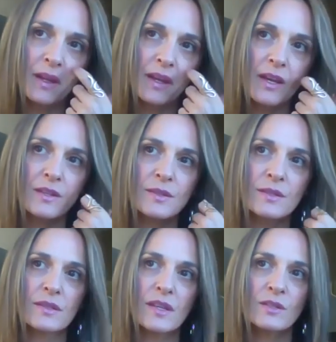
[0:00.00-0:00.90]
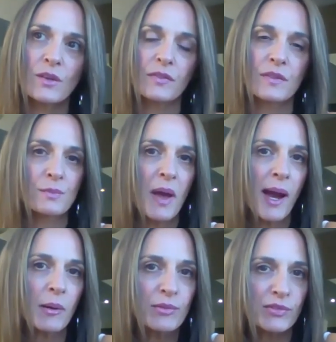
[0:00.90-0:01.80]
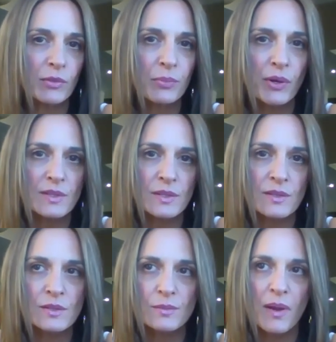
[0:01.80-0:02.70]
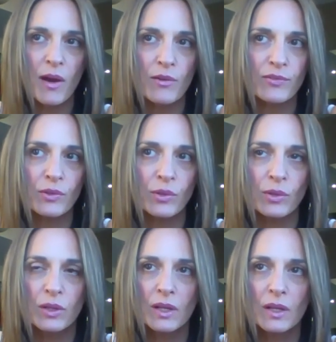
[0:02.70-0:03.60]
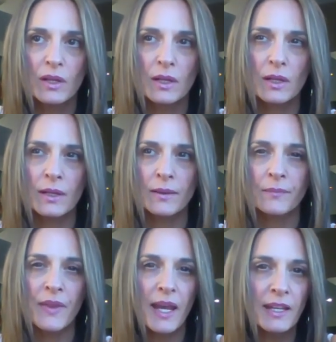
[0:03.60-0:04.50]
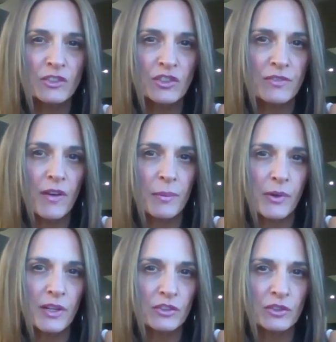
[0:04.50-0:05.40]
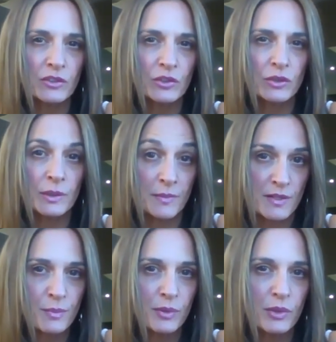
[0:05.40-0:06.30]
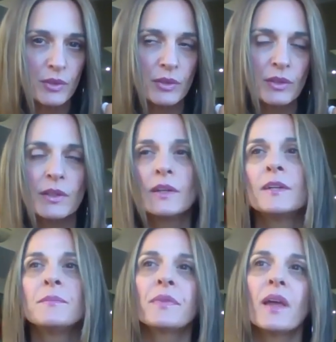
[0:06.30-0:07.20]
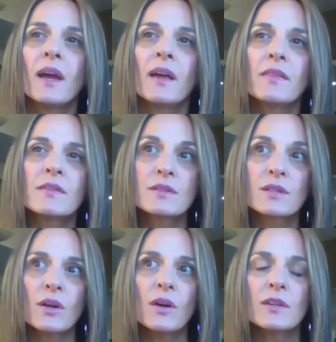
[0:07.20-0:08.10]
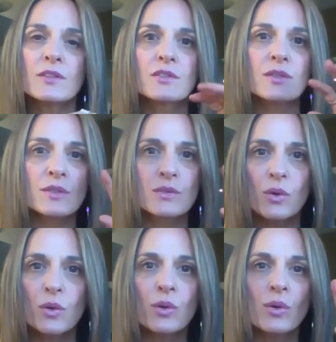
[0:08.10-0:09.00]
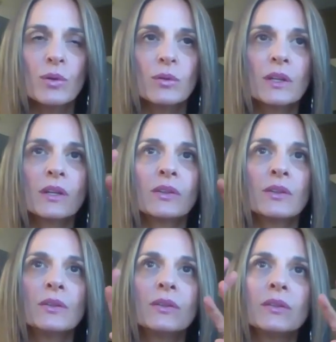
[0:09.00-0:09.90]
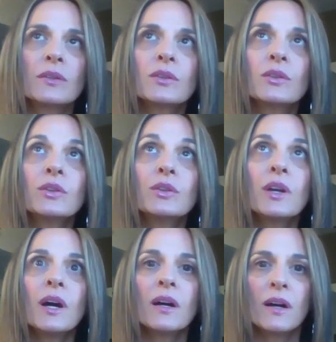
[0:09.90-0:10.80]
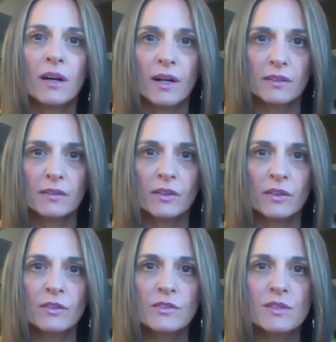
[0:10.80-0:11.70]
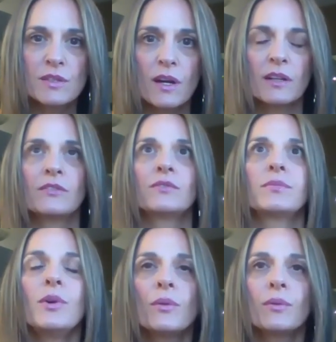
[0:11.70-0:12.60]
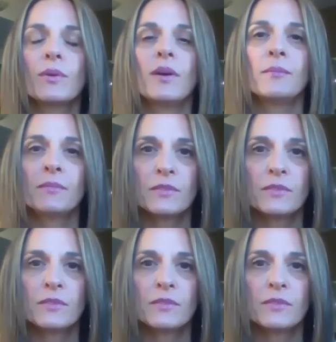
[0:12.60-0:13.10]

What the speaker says: He's got this powerful presence, powerful energy vibration to him. That's Pluto. And this girl is just all, goo goo gaga eyed, just kind of, whoa, I'm